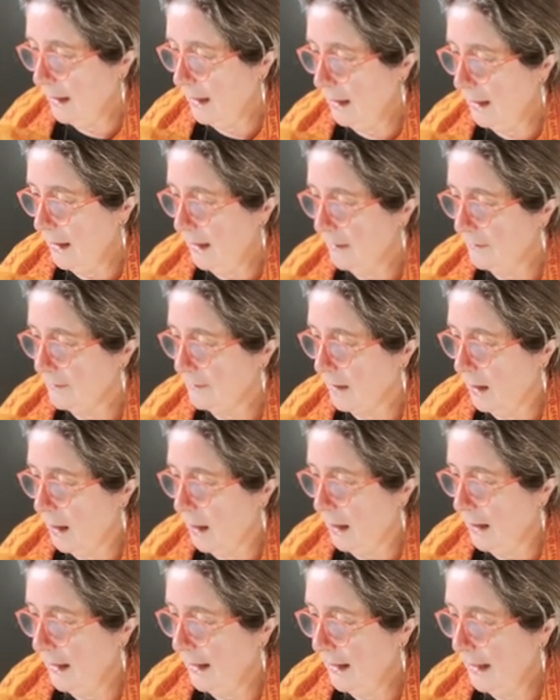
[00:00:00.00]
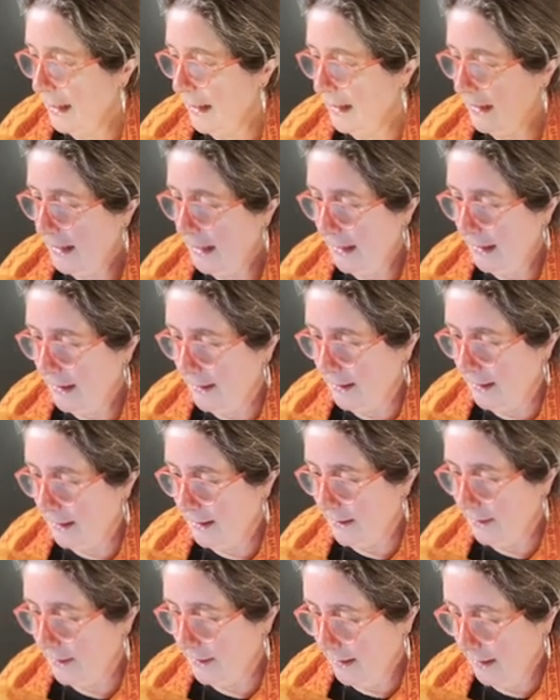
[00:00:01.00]

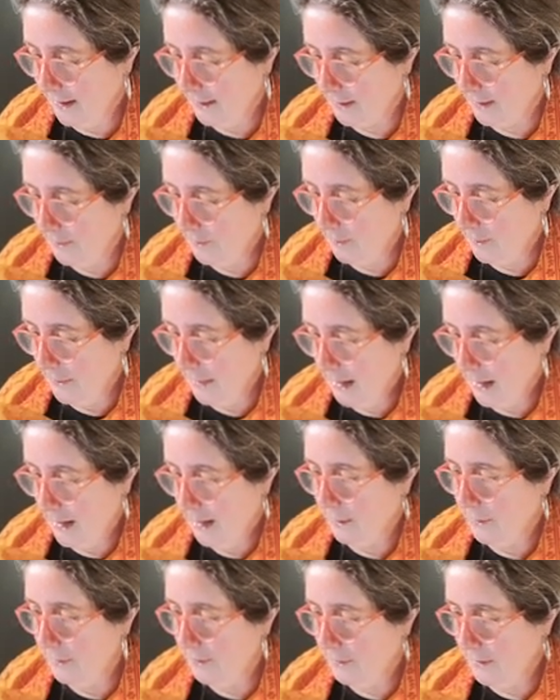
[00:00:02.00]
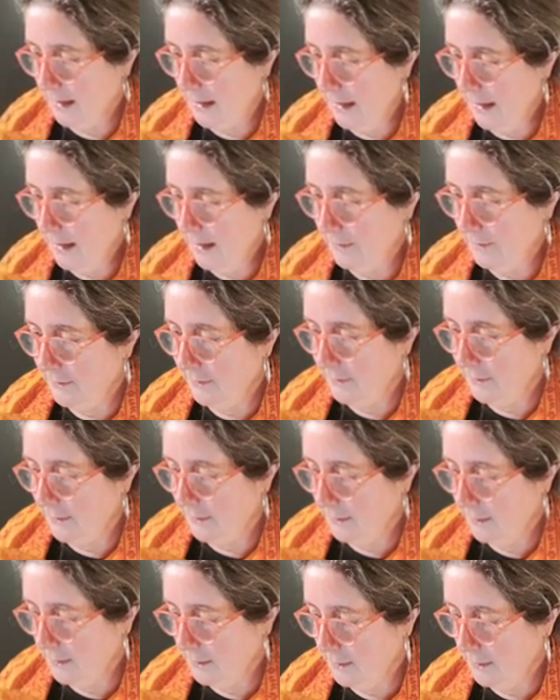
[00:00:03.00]
S-I-N-A-I, I think. Mount S-I-A-N-I.